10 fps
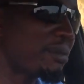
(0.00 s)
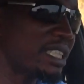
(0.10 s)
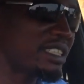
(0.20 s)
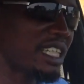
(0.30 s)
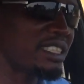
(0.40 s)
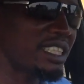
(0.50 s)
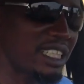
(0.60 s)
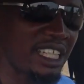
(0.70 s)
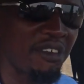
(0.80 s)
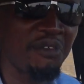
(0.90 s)
master
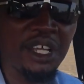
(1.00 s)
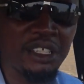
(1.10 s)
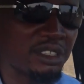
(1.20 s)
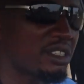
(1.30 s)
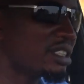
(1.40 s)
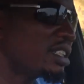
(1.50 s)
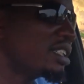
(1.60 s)
cylinder fails,